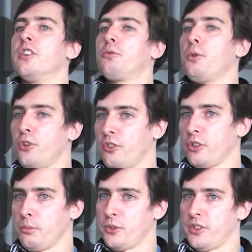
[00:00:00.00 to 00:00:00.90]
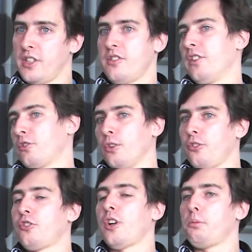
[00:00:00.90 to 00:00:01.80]
to dispose the computation. It's
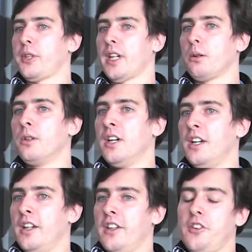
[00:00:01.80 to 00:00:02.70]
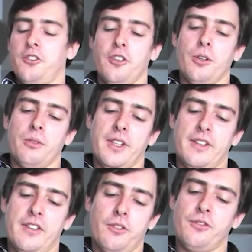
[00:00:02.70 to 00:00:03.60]
called stop now. So
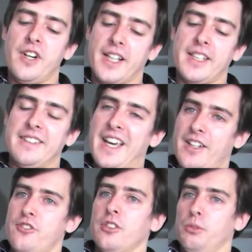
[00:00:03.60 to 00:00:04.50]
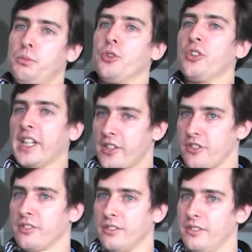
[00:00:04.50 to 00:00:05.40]
it's a very natural
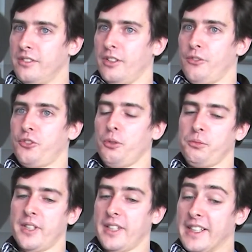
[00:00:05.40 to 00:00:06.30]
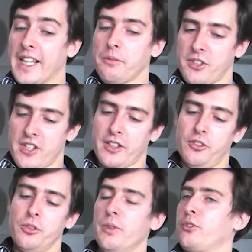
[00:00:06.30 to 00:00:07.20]
progression of something, again, which had
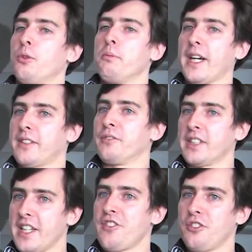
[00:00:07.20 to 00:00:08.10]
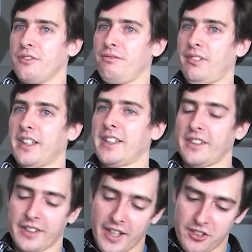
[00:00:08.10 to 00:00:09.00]
to do with compactification. Like
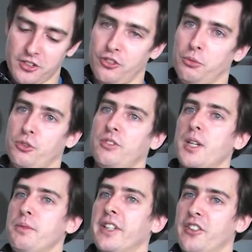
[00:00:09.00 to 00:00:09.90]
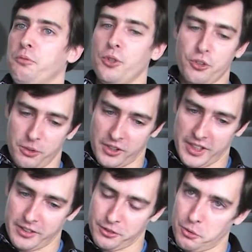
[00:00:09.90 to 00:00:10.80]
in RX, the subscribe and the dispose were
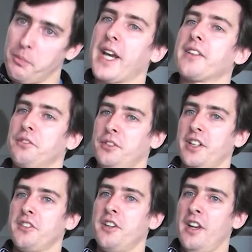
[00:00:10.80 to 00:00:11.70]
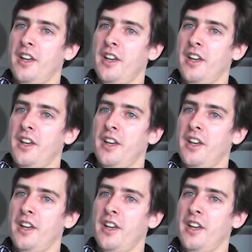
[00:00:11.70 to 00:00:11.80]
kind of compactified.